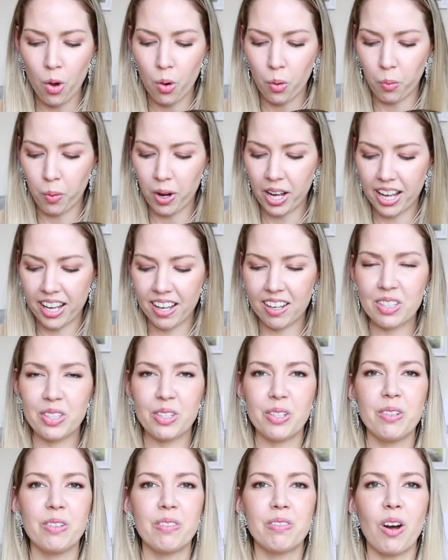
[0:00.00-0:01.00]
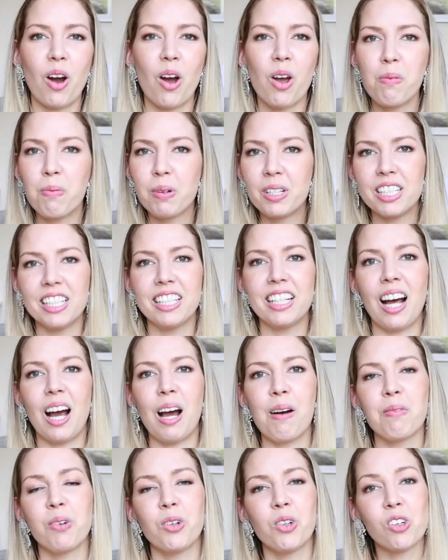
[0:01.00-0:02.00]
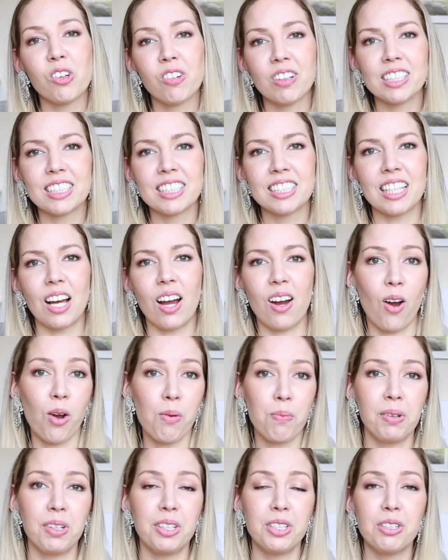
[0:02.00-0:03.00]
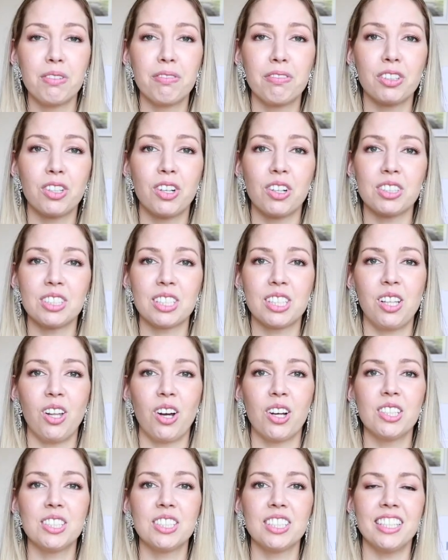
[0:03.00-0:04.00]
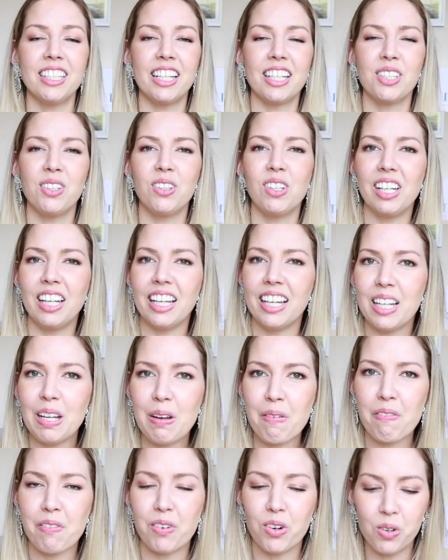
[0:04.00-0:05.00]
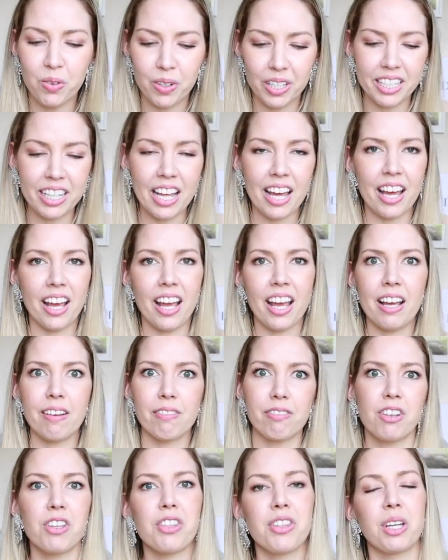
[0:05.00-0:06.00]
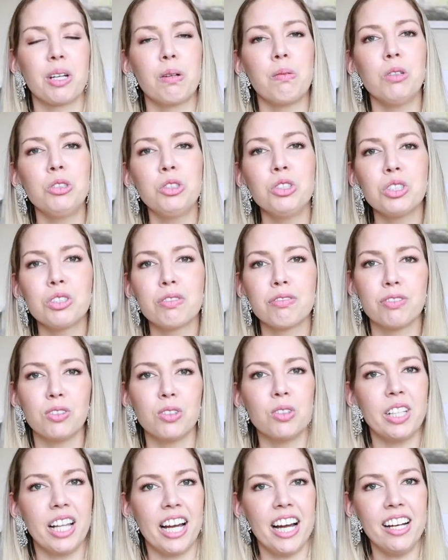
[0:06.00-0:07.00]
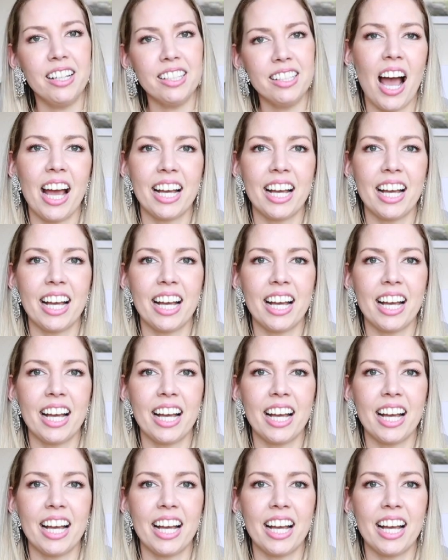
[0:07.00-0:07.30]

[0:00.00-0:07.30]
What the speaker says: where you've opened it up or it's open and you forgot to close it and you lean forward, everything will just fall out.